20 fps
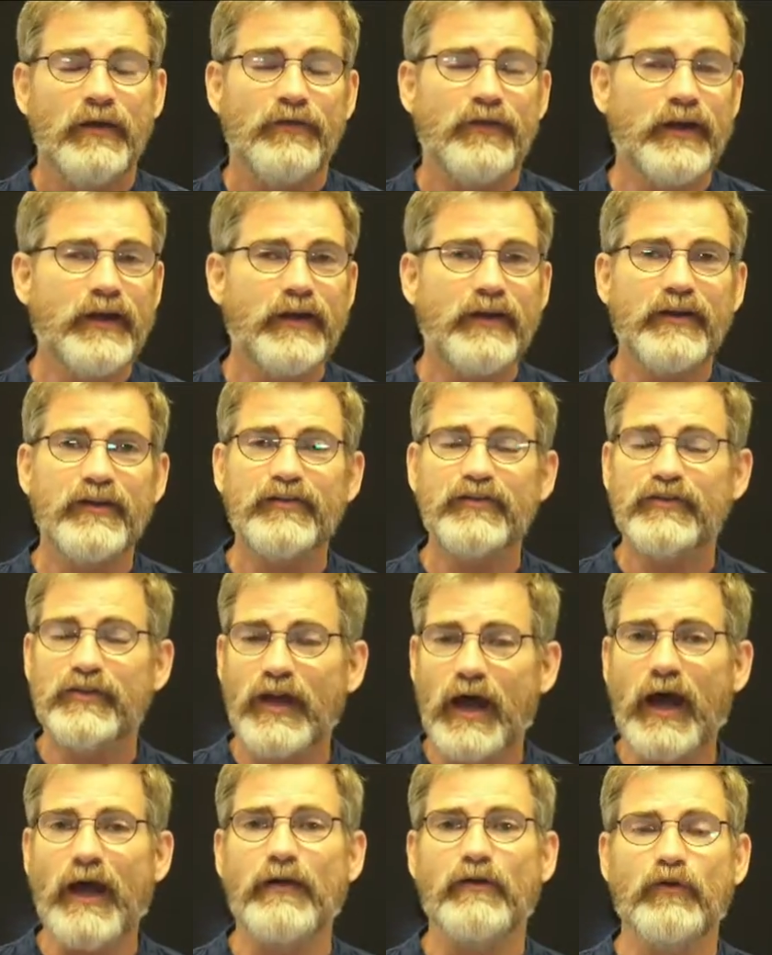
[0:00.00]
that it is
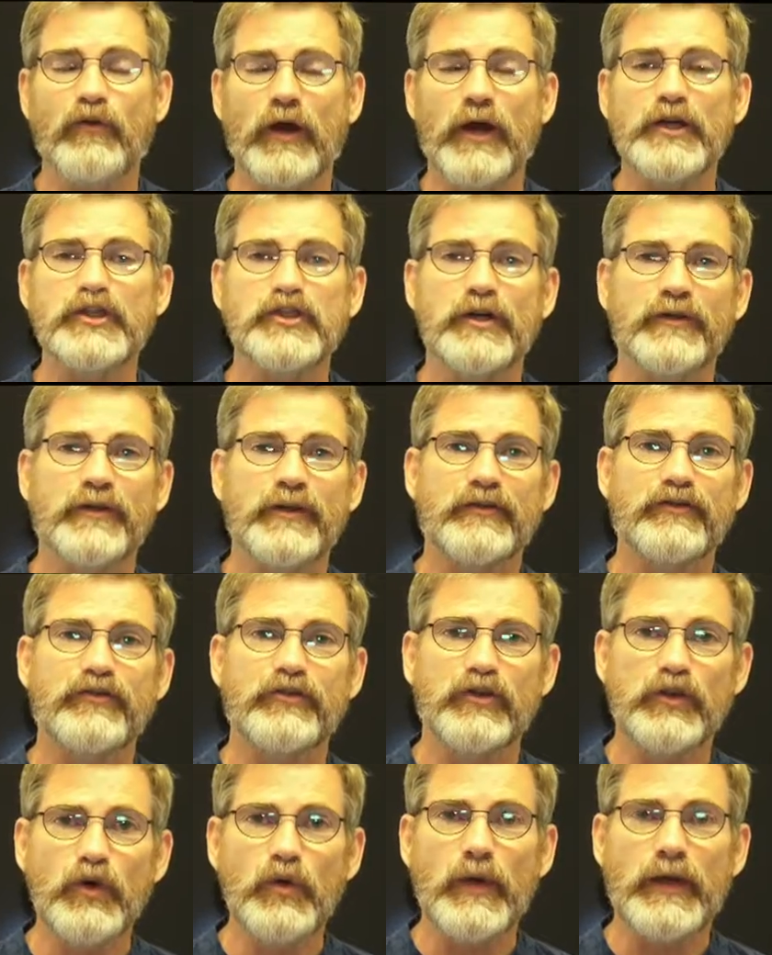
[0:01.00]
not Russia that's
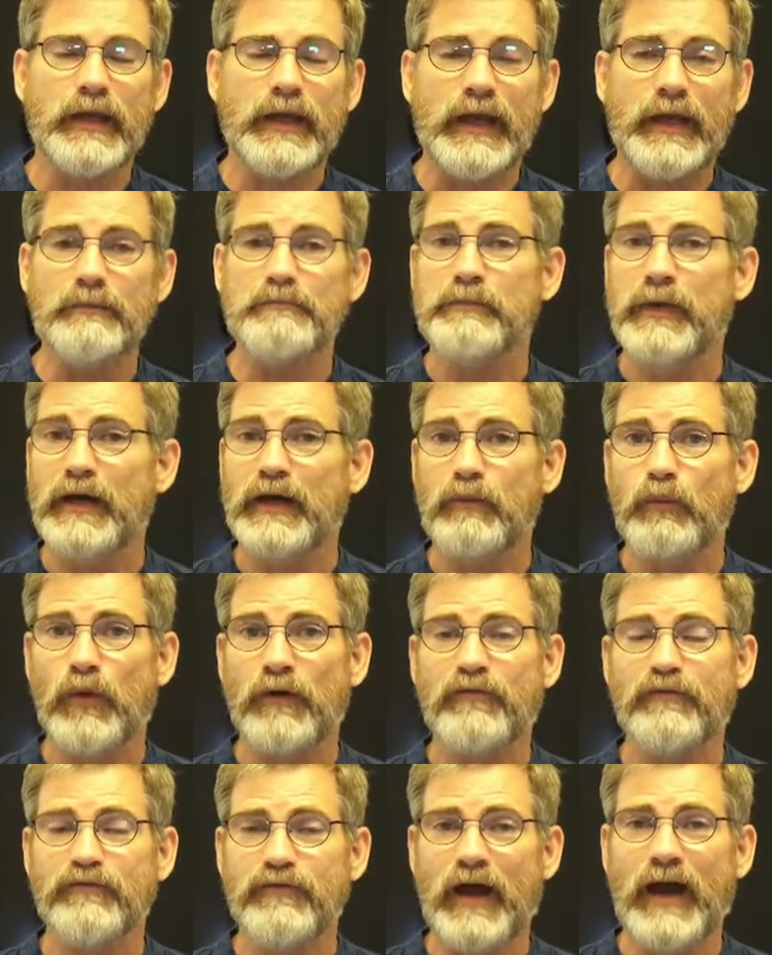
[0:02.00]
doing it, but
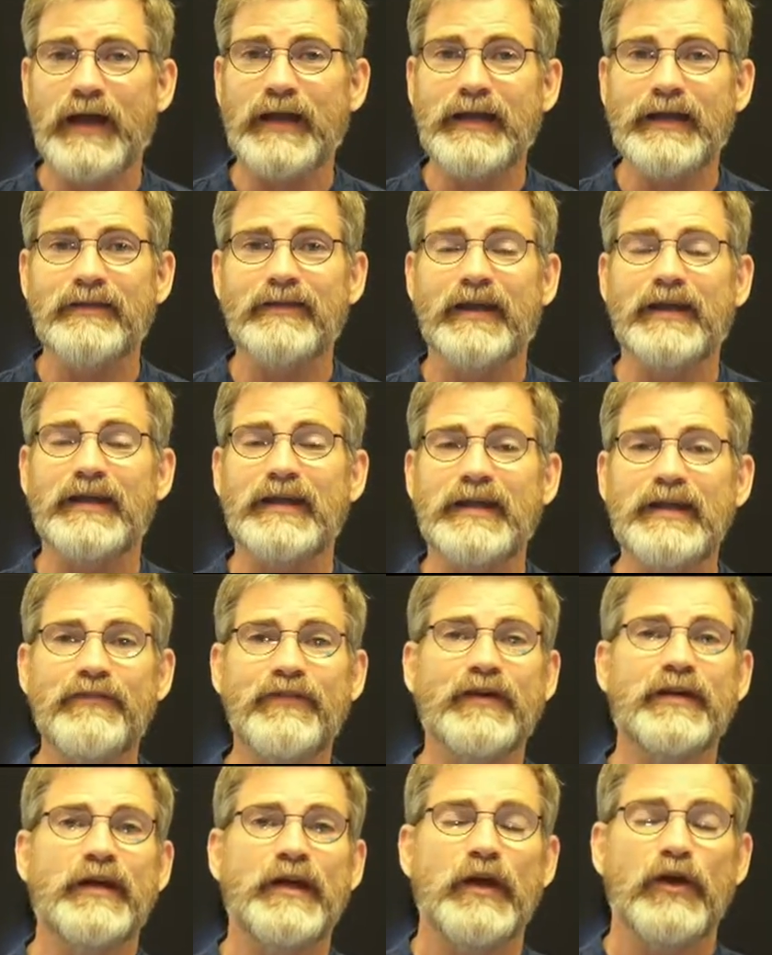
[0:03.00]
we're finding that
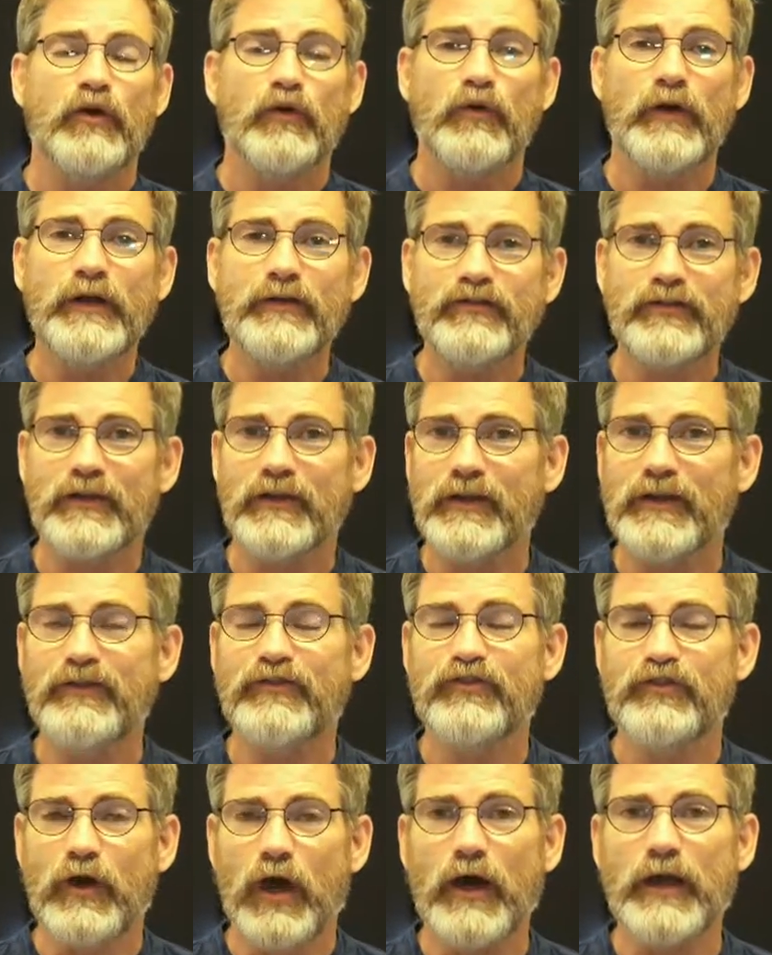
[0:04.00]
even recently
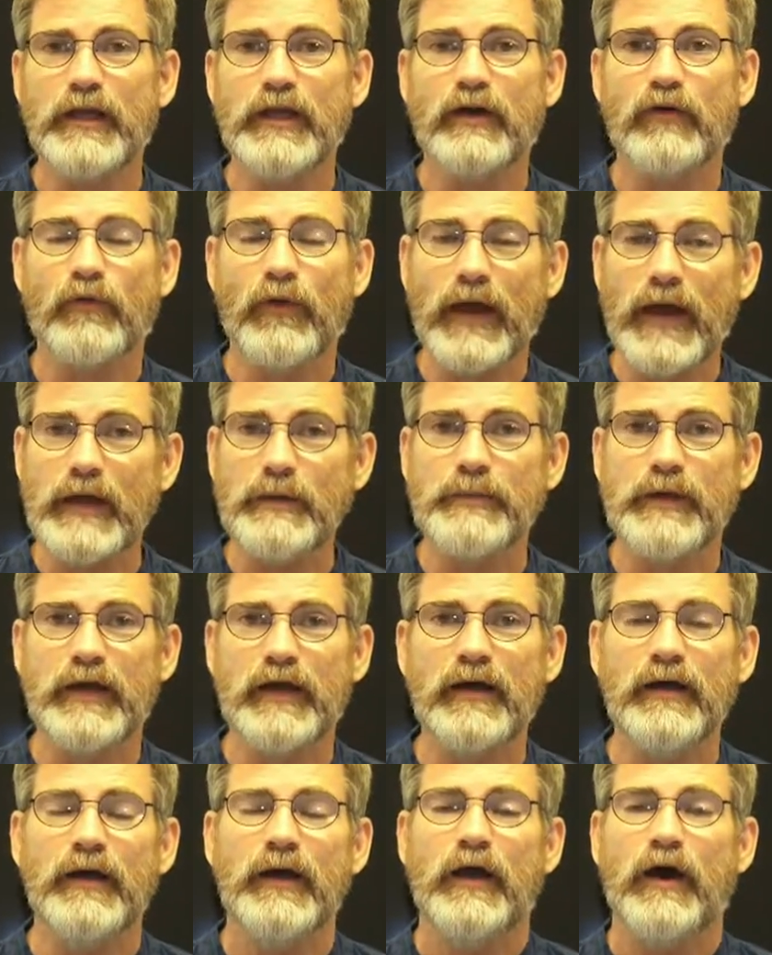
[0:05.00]
Saudi
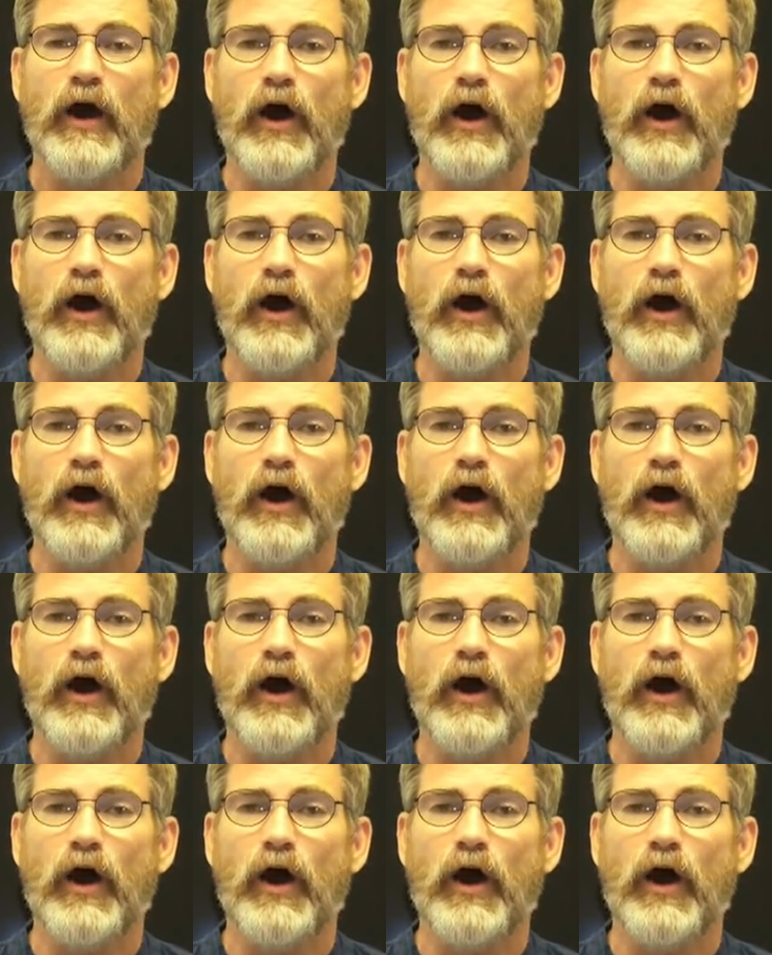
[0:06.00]
Arabia,